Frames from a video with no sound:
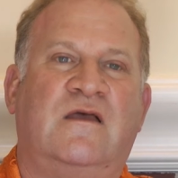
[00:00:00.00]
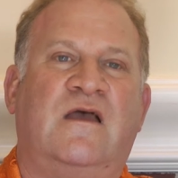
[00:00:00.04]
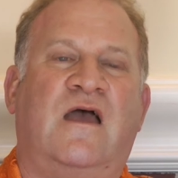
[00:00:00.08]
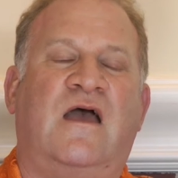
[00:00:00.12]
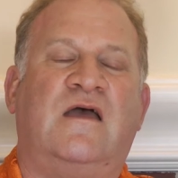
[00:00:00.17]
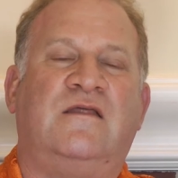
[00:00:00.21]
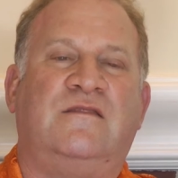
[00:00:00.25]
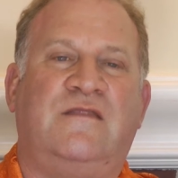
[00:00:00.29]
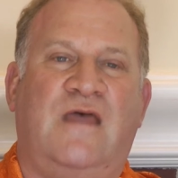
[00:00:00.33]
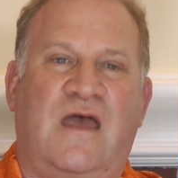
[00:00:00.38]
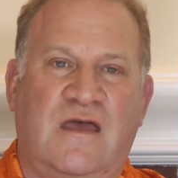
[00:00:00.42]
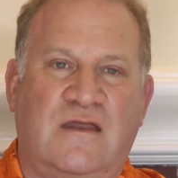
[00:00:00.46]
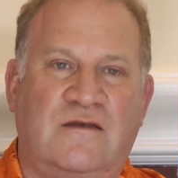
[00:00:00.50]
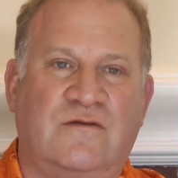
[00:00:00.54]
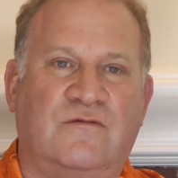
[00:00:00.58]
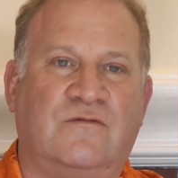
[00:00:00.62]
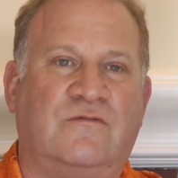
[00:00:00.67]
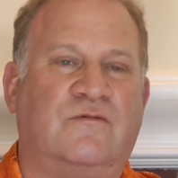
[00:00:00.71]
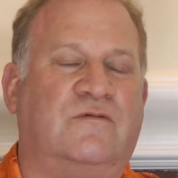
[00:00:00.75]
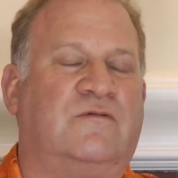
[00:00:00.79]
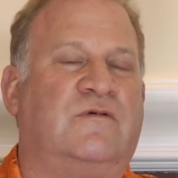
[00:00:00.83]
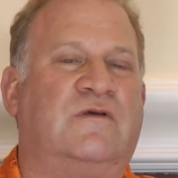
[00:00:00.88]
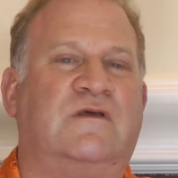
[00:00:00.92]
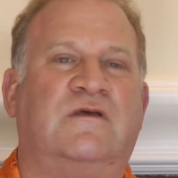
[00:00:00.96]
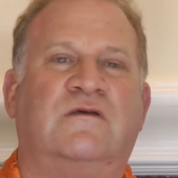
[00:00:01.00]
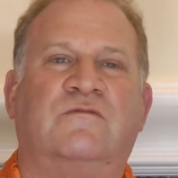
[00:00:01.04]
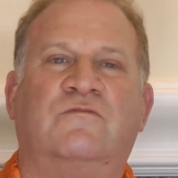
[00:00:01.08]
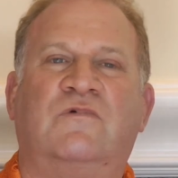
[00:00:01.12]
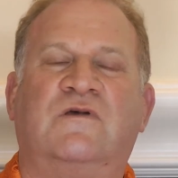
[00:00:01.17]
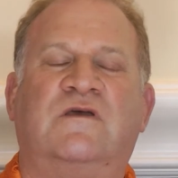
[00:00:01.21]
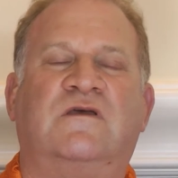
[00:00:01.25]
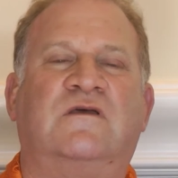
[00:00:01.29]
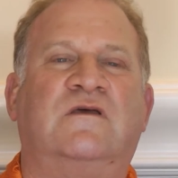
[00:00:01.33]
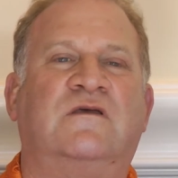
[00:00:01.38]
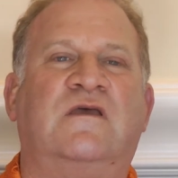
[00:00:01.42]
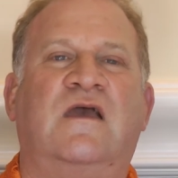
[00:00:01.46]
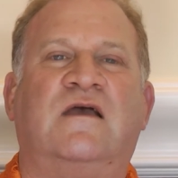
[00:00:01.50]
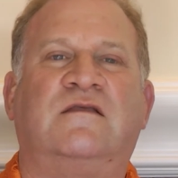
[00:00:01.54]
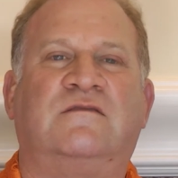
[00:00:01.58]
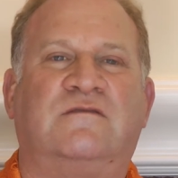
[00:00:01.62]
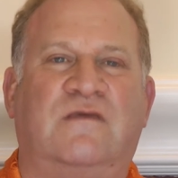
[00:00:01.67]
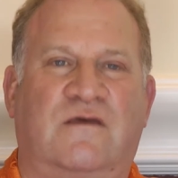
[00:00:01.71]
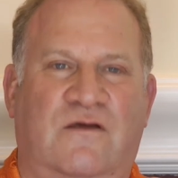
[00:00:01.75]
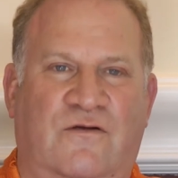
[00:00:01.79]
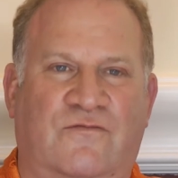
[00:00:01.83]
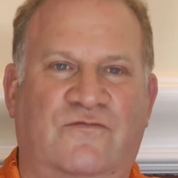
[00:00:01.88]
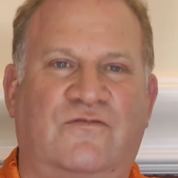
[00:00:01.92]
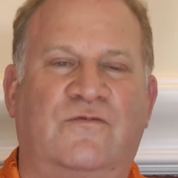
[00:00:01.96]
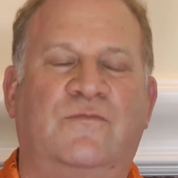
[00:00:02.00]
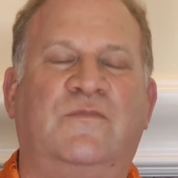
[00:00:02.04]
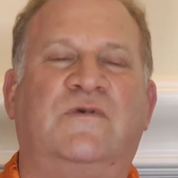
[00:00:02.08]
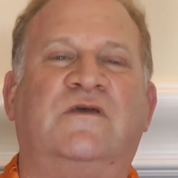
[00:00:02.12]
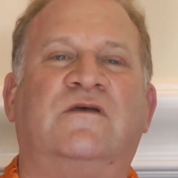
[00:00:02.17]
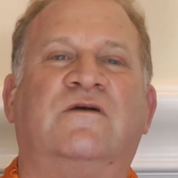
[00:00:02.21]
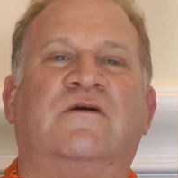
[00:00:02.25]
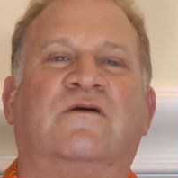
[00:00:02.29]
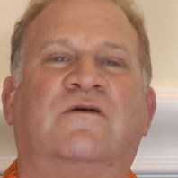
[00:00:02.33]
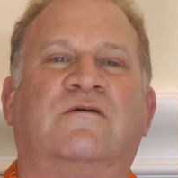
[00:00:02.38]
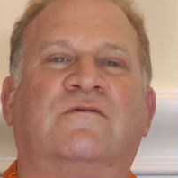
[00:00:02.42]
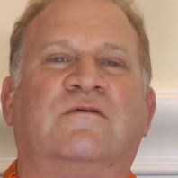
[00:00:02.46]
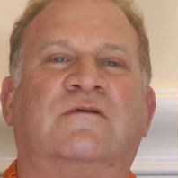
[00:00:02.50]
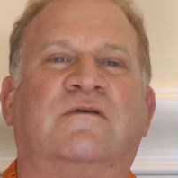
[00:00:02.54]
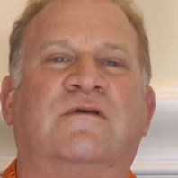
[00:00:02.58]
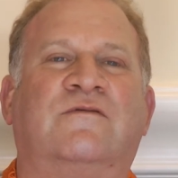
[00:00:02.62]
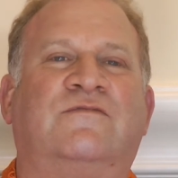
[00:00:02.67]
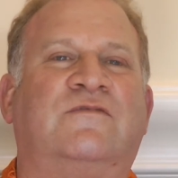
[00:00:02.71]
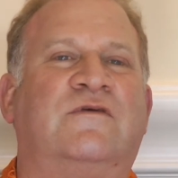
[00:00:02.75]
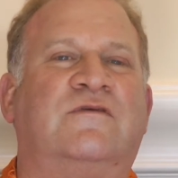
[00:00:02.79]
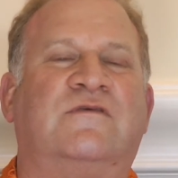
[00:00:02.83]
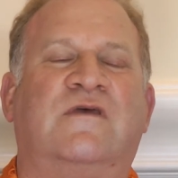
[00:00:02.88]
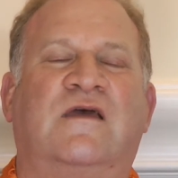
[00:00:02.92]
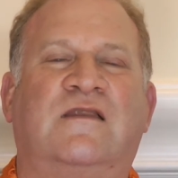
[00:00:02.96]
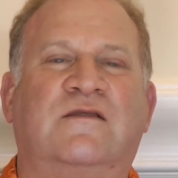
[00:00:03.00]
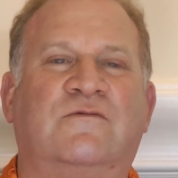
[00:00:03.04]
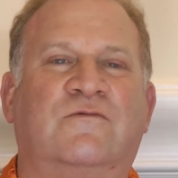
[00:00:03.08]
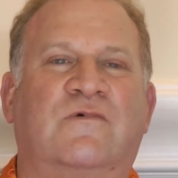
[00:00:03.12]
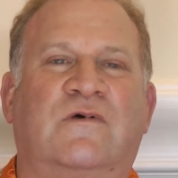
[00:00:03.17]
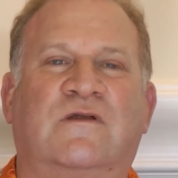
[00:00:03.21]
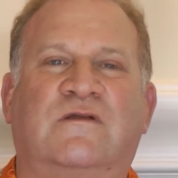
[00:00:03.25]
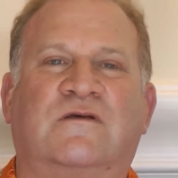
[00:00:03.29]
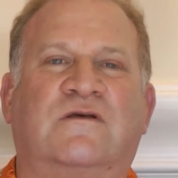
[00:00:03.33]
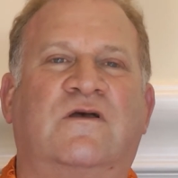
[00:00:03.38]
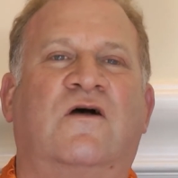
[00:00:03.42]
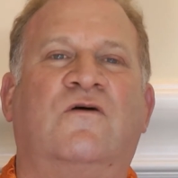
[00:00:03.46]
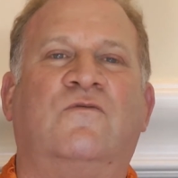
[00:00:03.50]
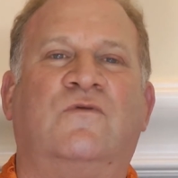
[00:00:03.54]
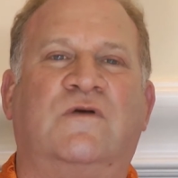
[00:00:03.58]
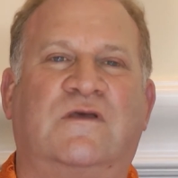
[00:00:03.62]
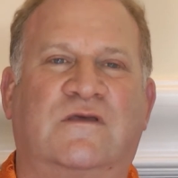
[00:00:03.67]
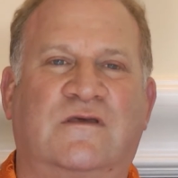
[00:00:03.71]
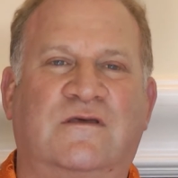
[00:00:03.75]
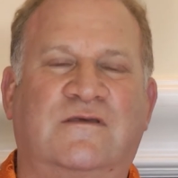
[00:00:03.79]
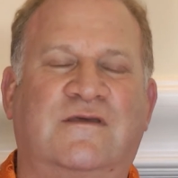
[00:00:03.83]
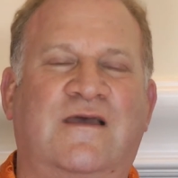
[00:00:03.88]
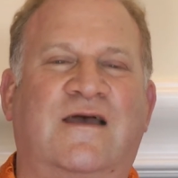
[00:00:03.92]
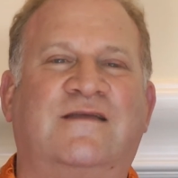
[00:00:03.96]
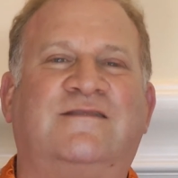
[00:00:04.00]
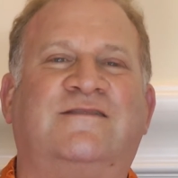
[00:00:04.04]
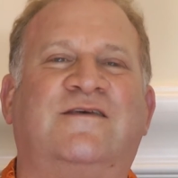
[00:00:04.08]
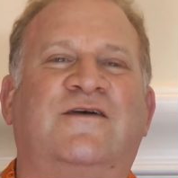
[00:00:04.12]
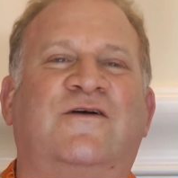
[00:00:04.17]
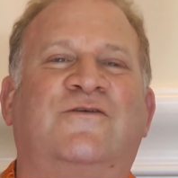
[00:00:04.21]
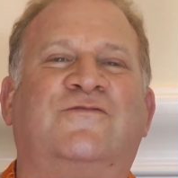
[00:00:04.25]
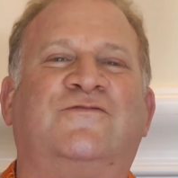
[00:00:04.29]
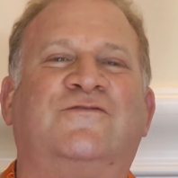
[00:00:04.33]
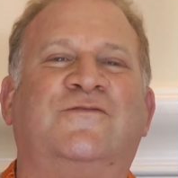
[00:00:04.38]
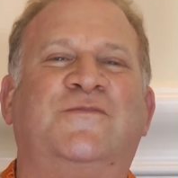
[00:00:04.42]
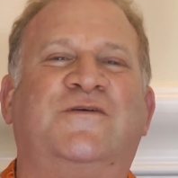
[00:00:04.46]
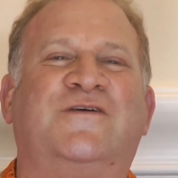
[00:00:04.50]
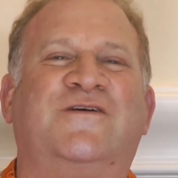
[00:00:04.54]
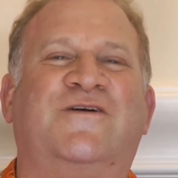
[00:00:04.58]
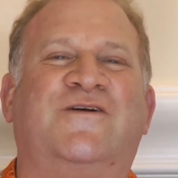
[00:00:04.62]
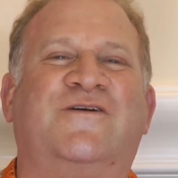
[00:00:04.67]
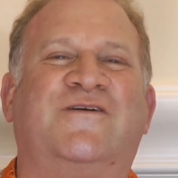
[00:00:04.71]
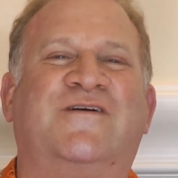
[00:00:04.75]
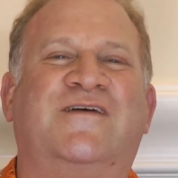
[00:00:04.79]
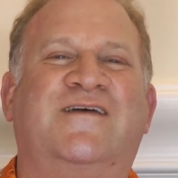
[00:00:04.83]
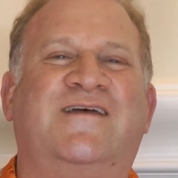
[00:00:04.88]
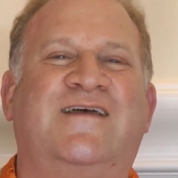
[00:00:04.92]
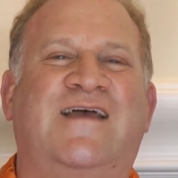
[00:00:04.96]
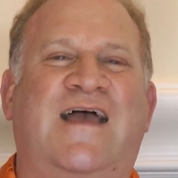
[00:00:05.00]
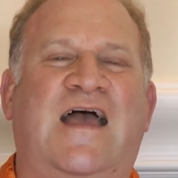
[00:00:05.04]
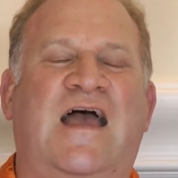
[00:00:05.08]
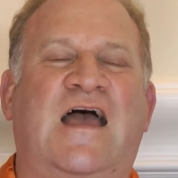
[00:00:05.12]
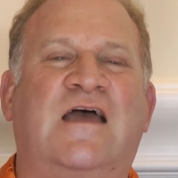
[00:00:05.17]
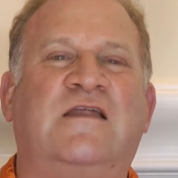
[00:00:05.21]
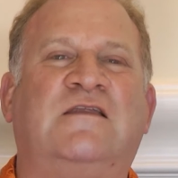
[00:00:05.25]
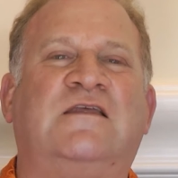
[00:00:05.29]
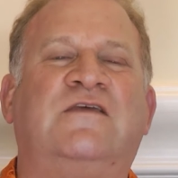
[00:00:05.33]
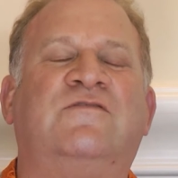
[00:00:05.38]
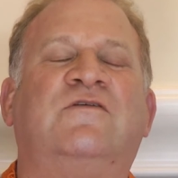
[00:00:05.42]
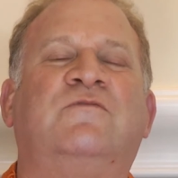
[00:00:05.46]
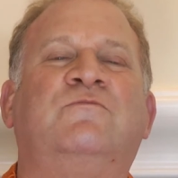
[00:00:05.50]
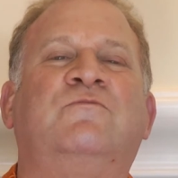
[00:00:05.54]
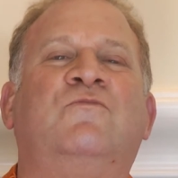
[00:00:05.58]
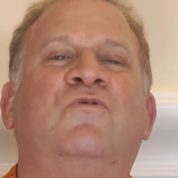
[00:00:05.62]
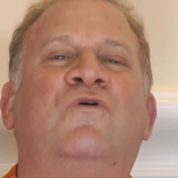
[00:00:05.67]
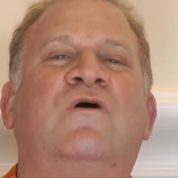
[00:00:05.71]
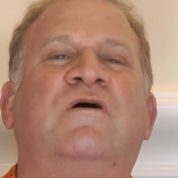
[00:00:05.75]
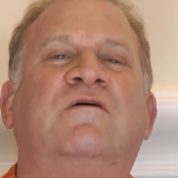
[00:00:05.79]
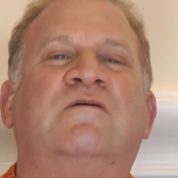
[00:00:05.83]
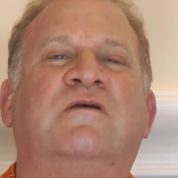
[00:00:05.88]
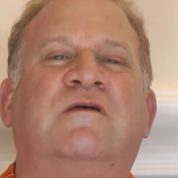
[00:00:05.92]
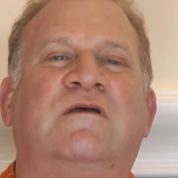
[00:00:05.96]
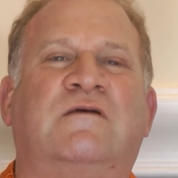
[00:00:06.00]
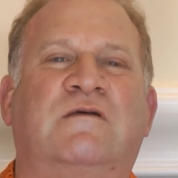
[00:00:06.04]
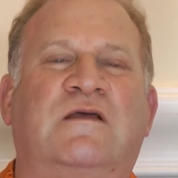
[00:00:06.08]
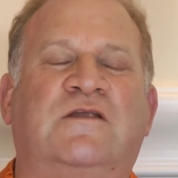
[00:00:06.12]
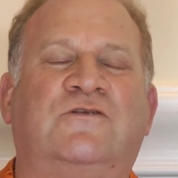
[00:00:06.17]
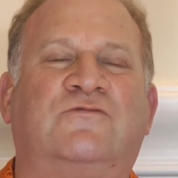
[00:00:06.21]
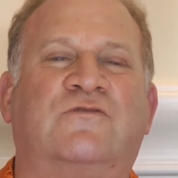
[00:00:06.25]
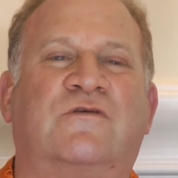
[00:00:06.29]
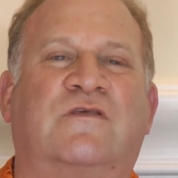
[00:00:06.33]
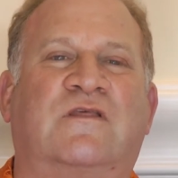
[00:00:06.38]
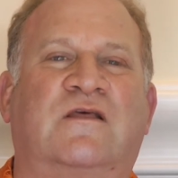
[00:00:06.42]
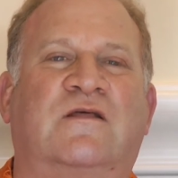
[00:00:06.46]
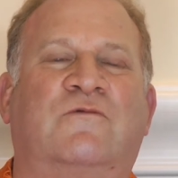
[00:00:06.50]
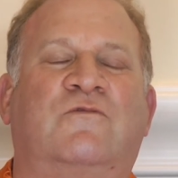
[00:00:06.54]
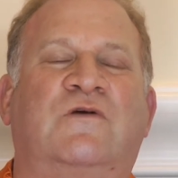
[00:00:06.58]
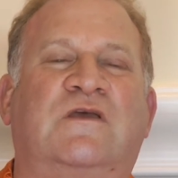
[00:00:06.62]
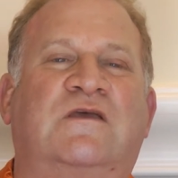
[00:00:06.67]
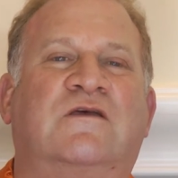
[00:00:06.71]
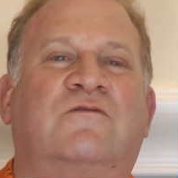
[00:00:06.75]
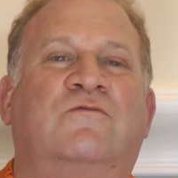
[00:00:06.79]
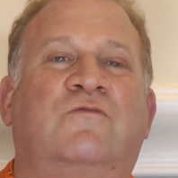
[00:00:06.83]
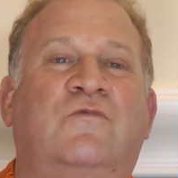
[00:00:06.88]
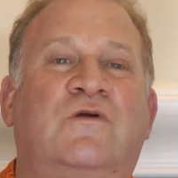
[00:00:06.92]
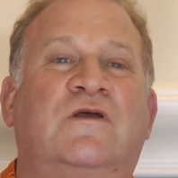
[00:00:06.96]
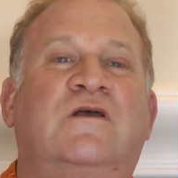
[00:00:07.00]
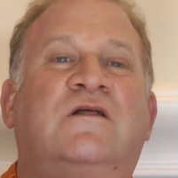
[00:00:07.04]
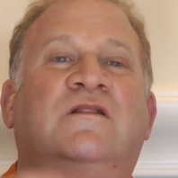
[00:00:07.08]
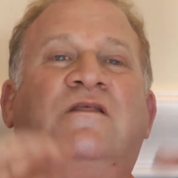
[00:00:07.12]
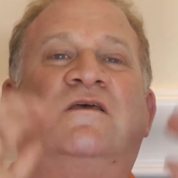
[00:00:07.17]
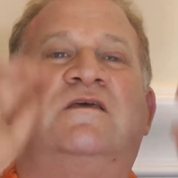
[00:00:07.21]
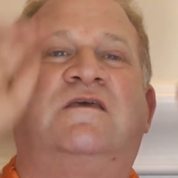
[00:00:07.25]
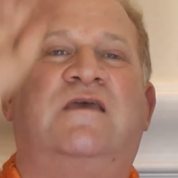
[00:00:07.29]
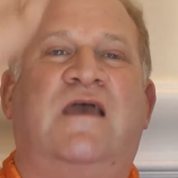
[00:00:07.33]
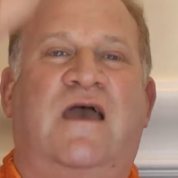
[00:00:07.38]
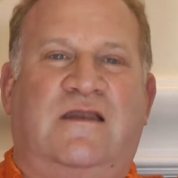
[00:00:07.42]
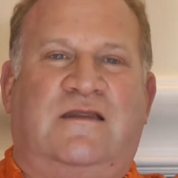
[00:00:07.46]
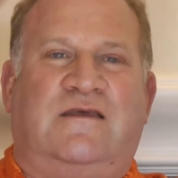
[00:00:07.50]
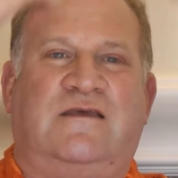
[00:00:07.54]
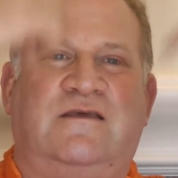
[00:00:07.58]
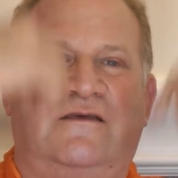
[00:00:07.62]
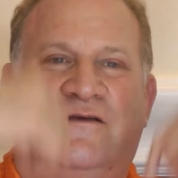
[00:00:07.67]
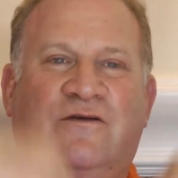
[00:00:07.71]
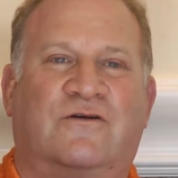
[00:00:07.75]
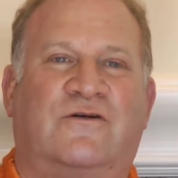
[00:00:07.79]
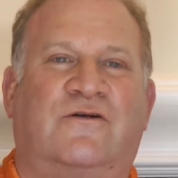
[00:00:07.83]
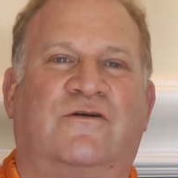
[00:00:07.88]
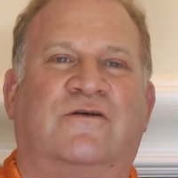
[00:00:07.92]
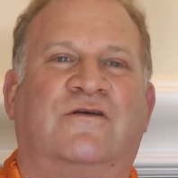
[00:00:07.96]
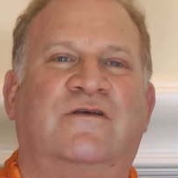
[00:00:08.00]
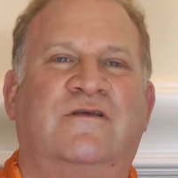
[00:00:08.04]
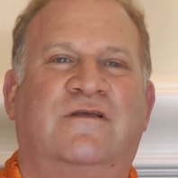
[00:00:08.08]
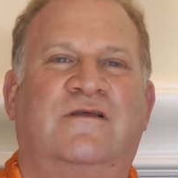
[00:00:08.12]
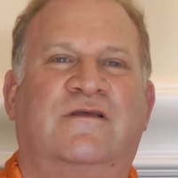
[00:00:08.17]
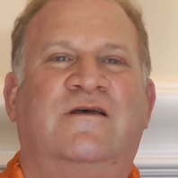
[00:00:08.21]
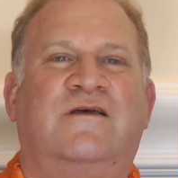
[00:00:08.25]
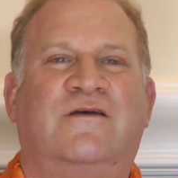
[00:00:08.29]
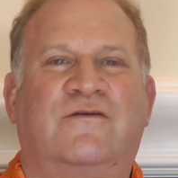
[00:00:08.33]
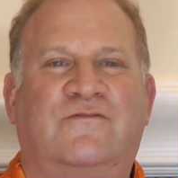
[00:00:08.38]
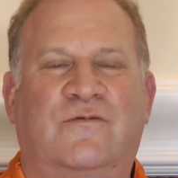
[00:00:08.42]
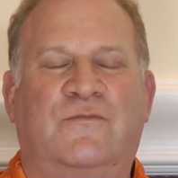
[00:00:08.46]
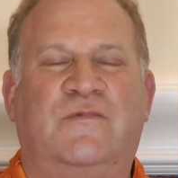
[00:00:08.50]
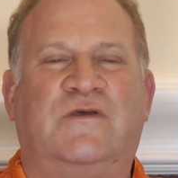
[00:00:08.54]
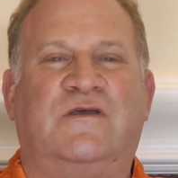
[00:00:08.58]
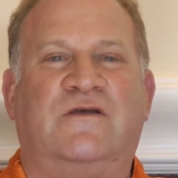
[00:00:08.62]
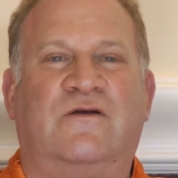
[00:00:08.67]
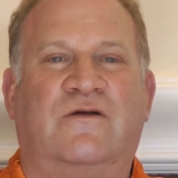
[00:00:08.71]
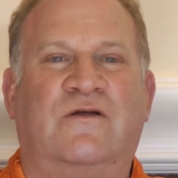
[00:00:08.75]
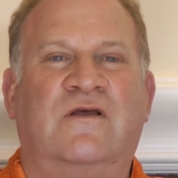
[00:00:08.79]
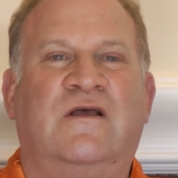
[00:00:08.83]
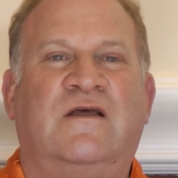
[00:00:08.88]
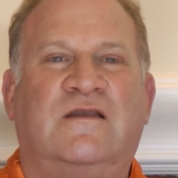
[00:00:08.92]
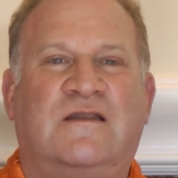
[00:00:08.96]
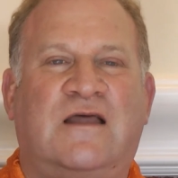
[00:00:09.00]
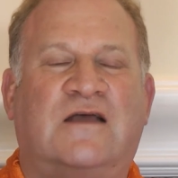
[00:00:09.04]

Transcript: And then we can get there from here. If there's anywhere to go, we can get there from here. And even more interestingly, we can really get here from here.